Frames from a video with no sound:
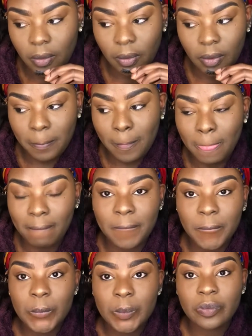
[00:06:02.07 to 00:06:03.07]
the
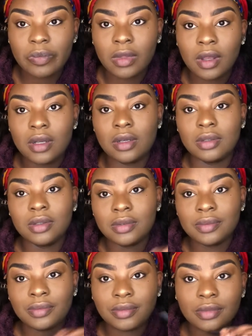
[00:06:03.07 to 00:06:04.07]
style I cannot
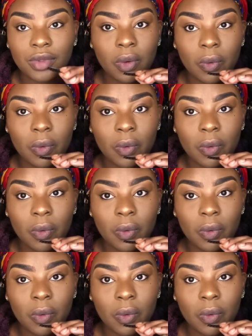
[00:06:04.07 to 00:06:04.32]
remember. I